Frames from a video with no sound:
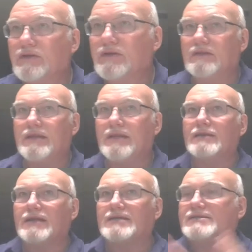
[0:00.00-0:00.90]
that
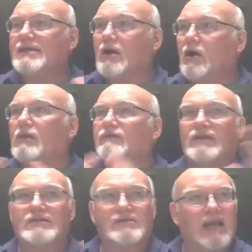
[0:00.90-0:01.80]
they see all of it
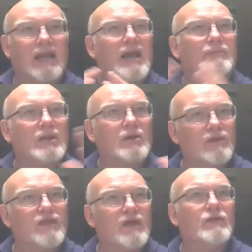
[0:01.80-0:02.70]
as kind of happening
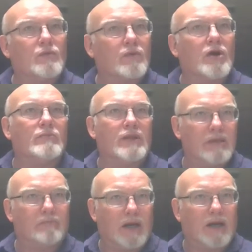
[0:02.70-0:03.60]
within the Roman
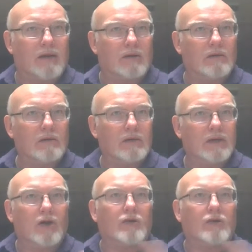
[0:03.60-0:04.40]
Empire. It all